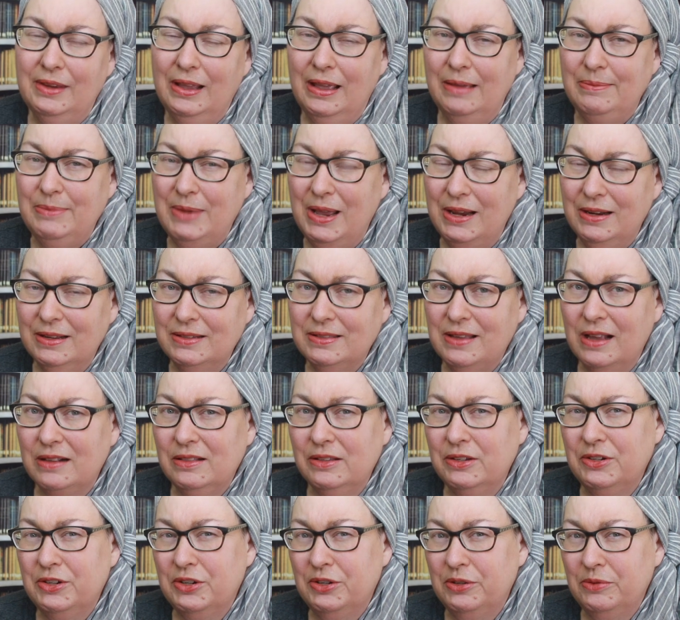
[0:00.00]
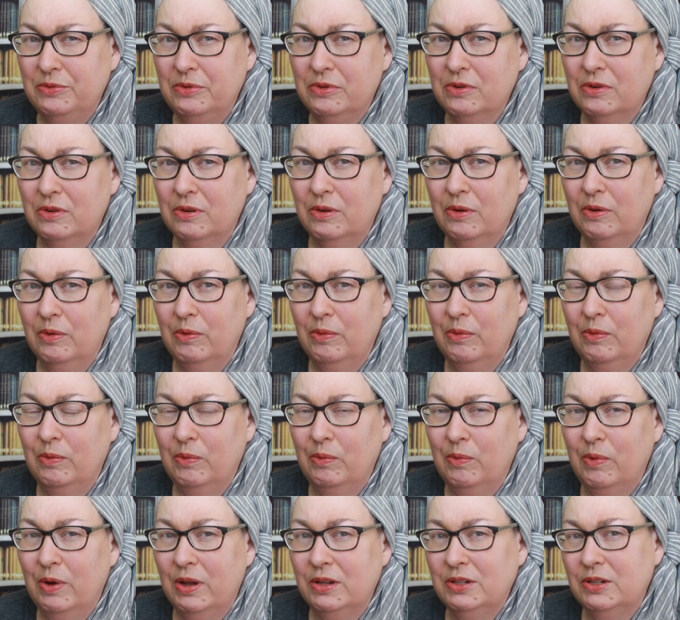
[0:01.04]
I'm not exactly sure
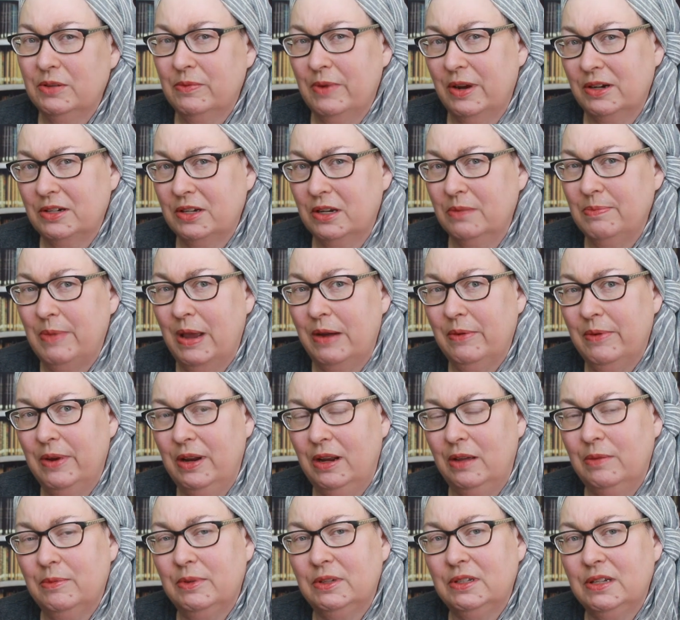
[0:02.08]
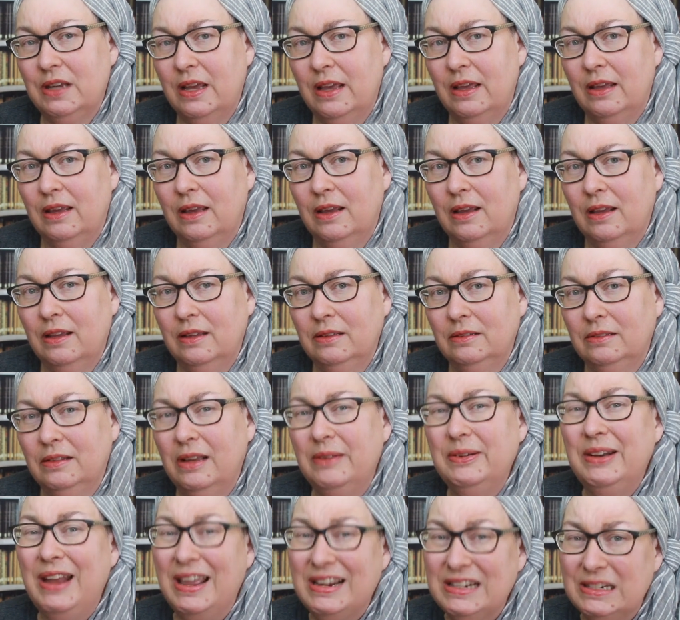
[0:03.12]
what direction my reading will take. I
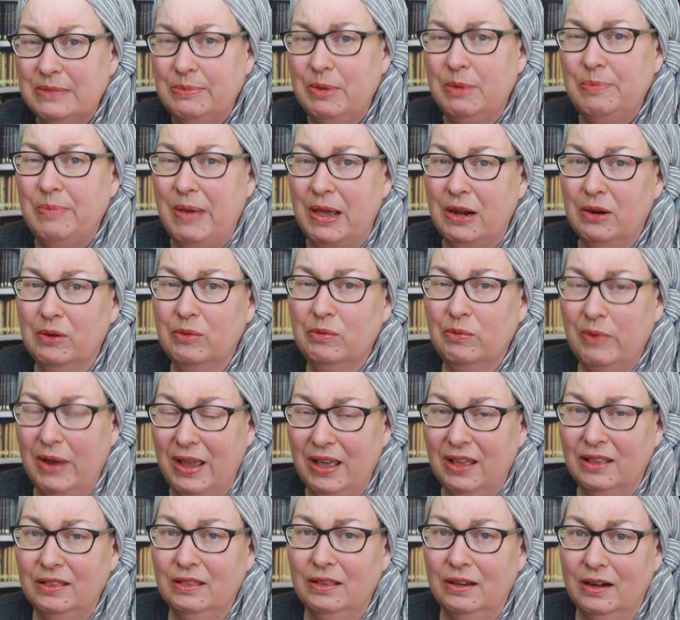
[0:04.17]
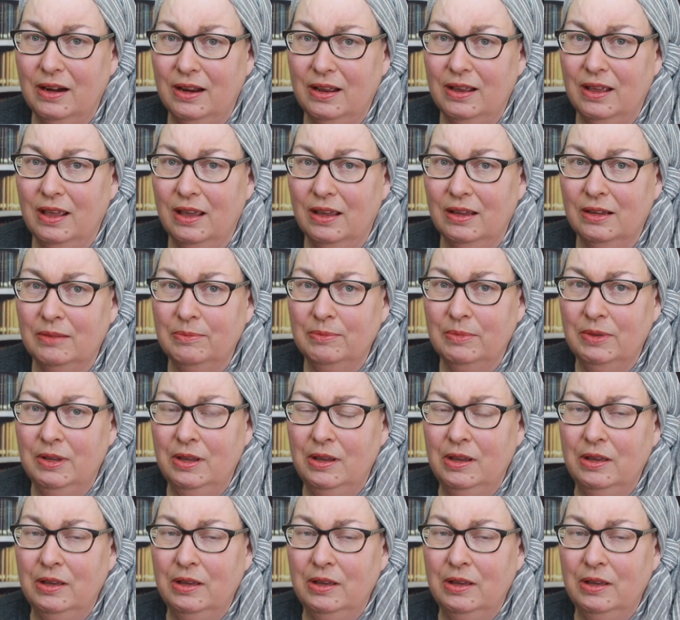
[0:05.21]
would like to be better read than I am.